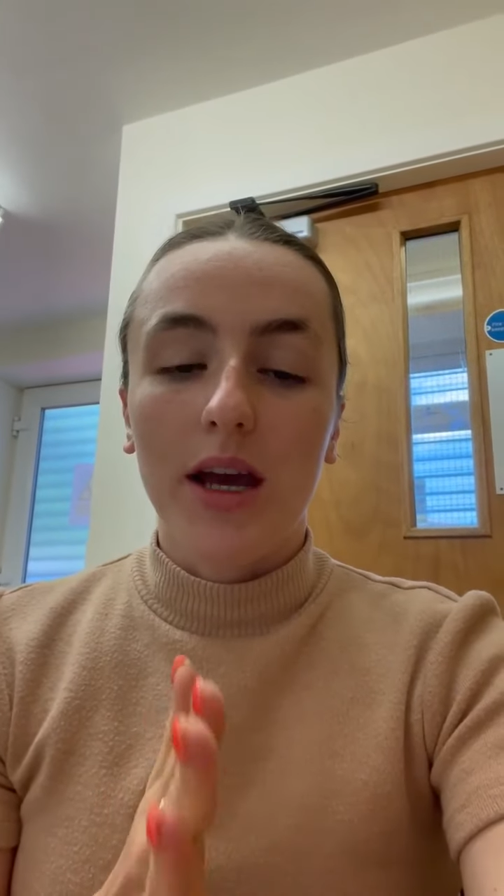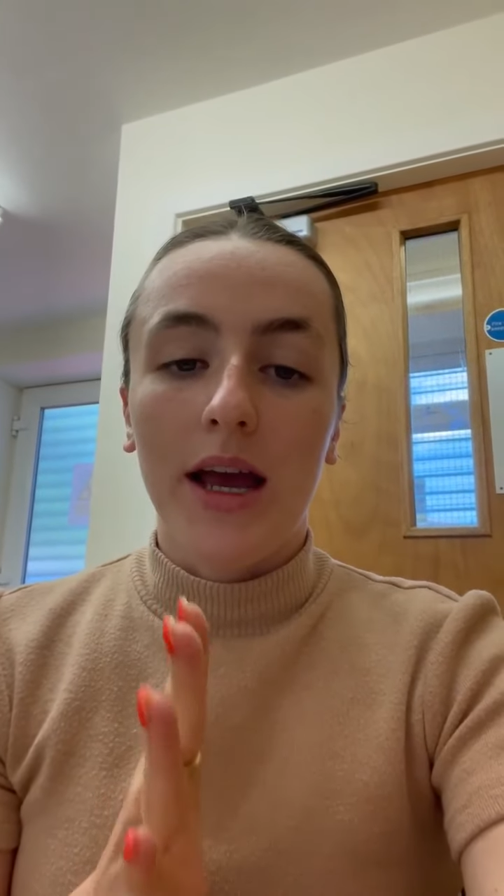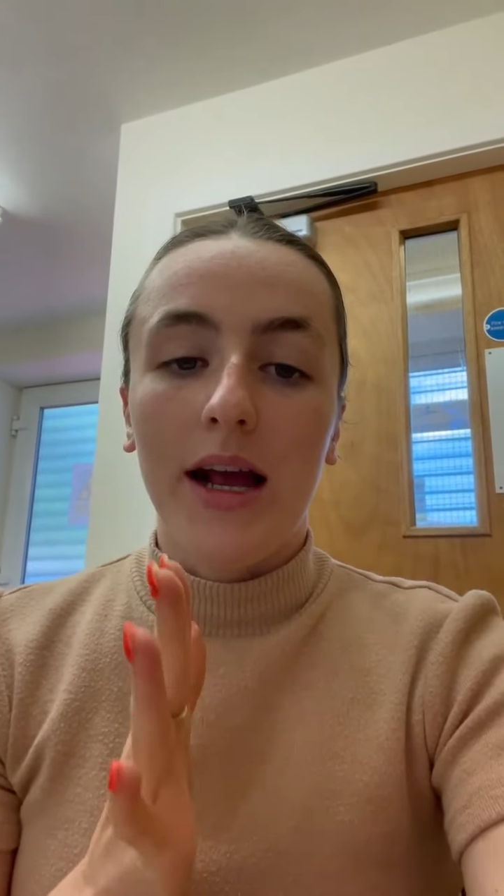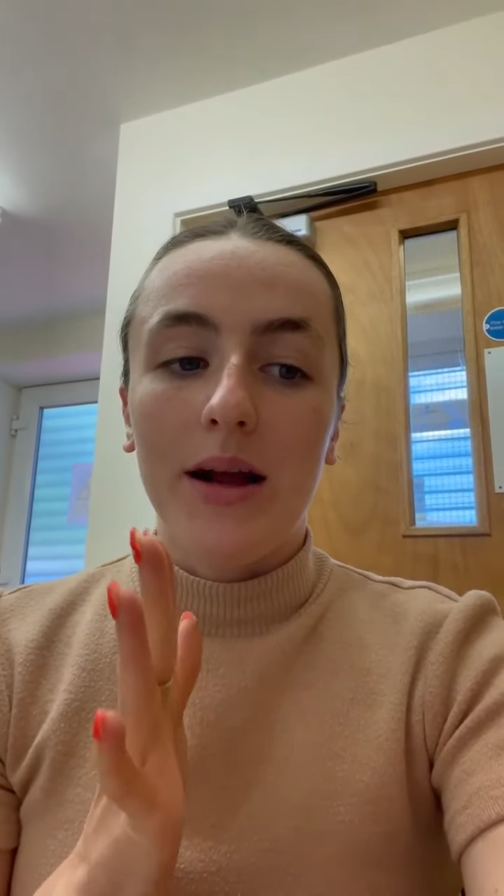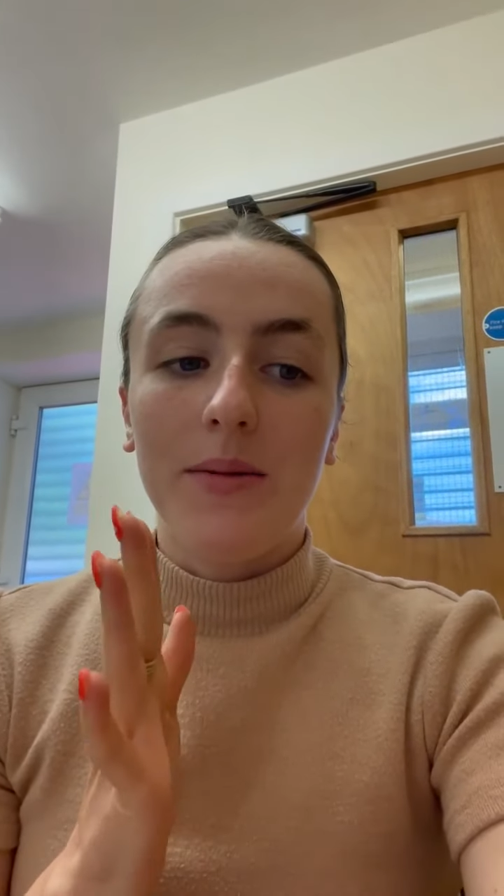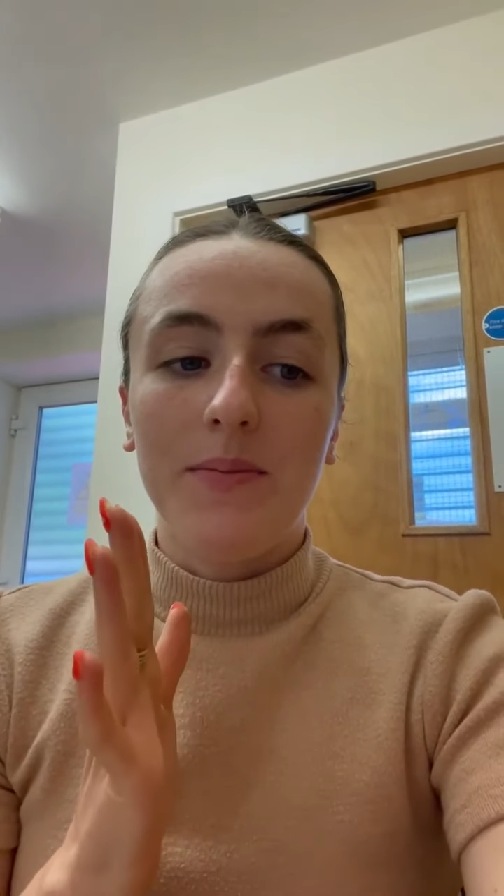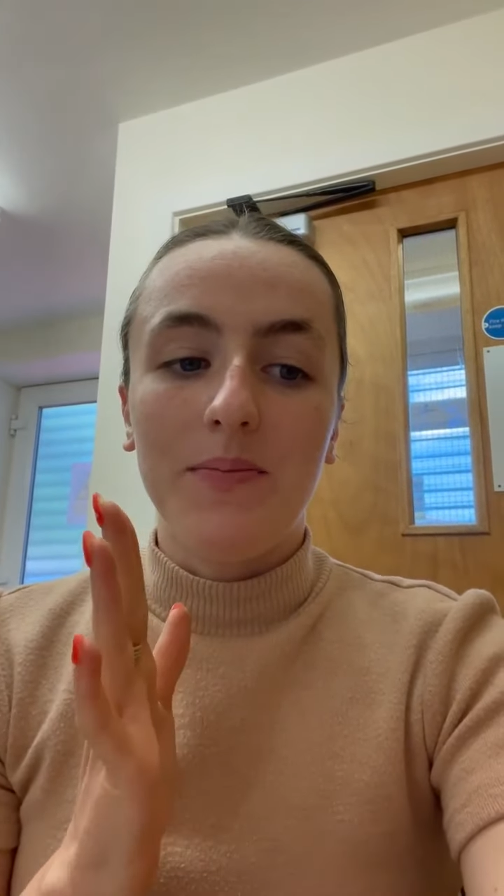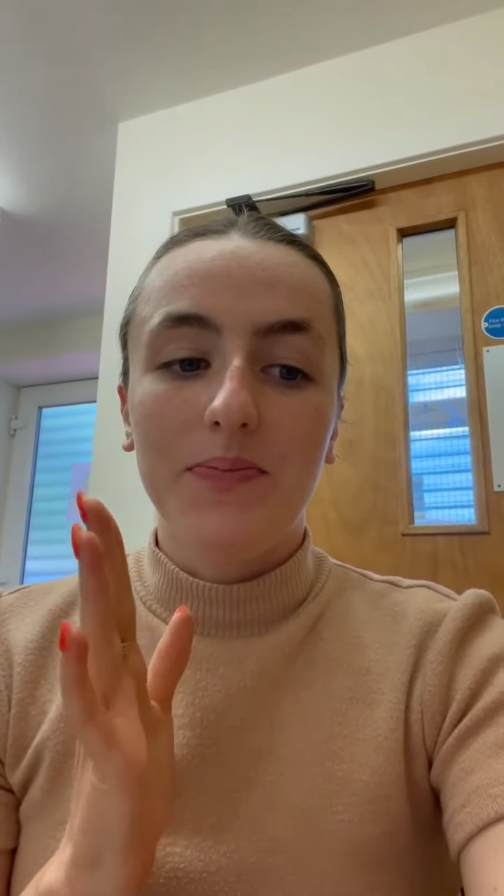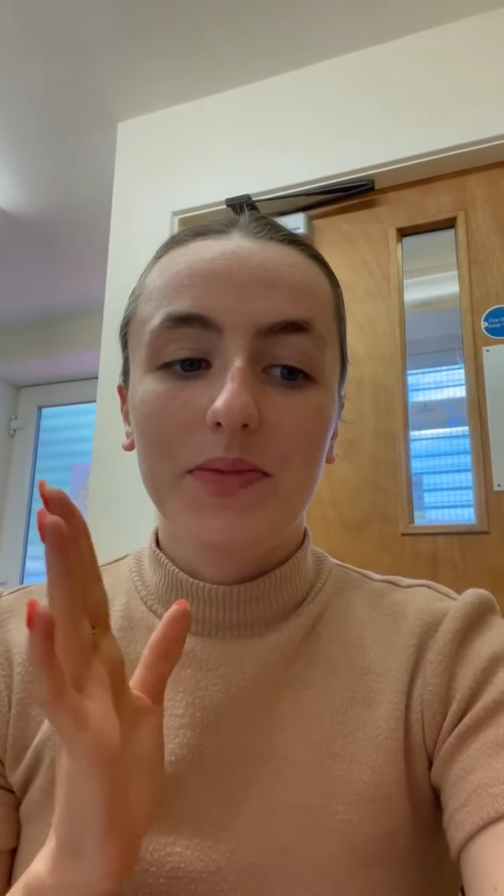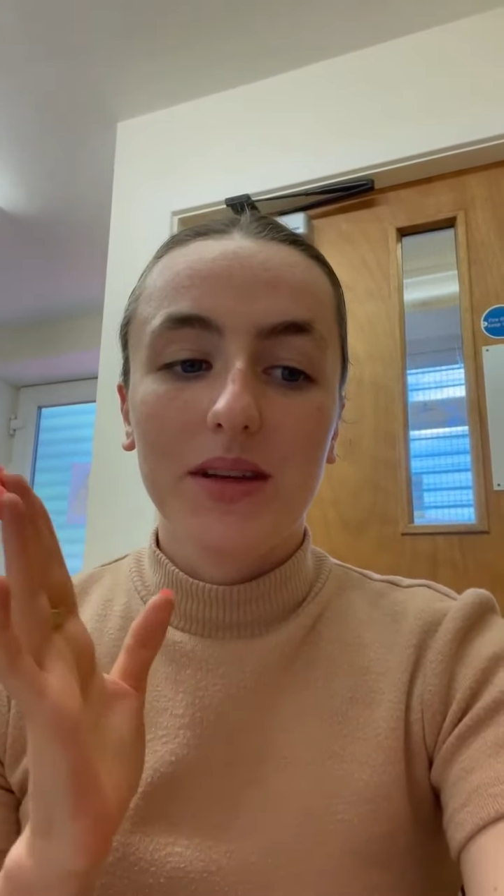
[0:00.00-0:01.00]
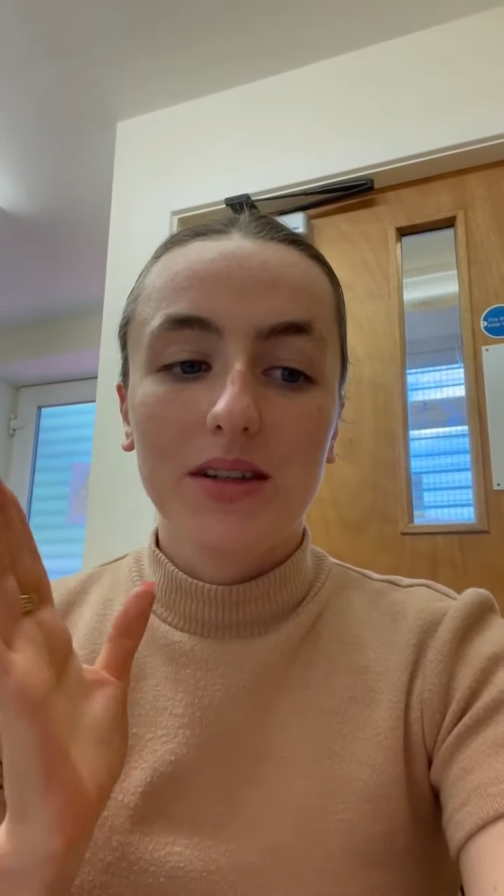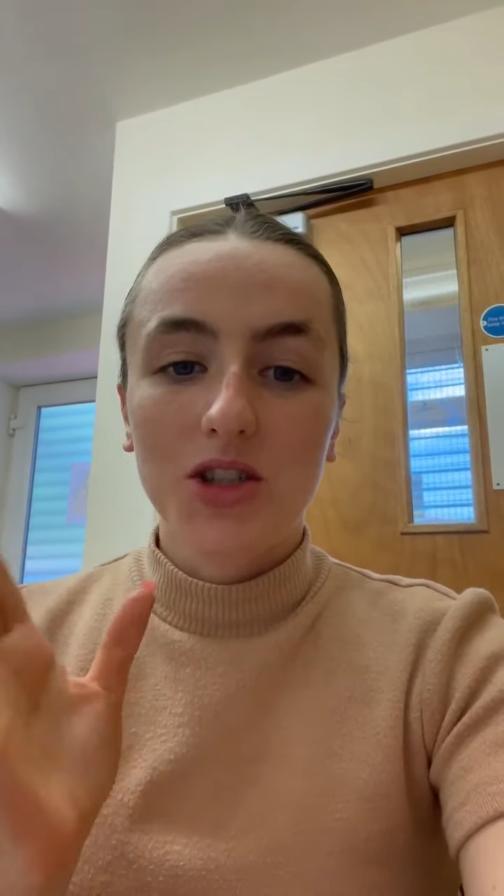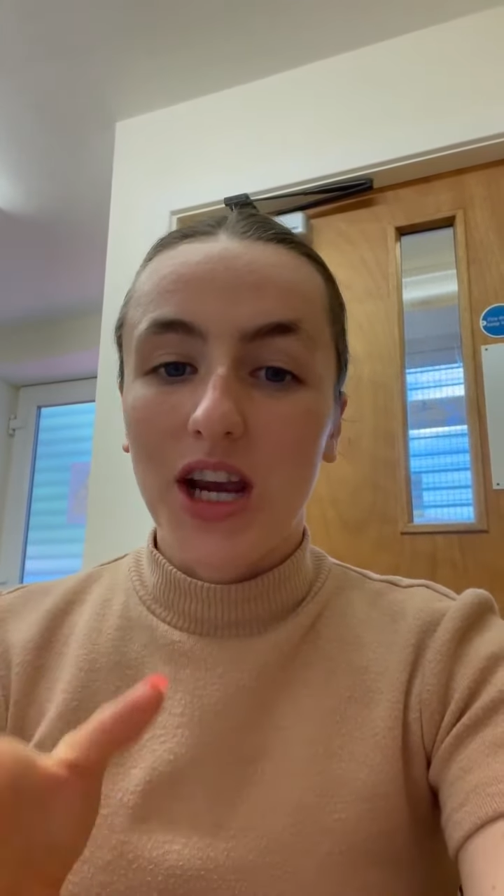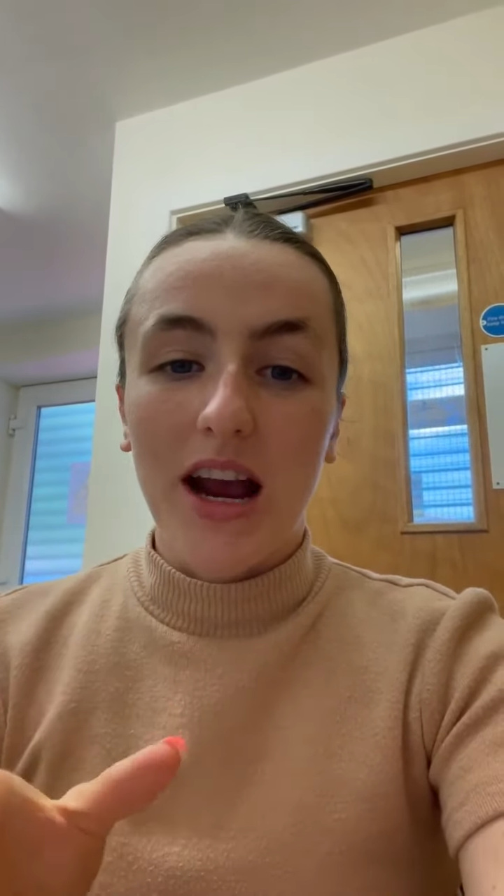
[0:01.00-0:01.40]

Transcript: chair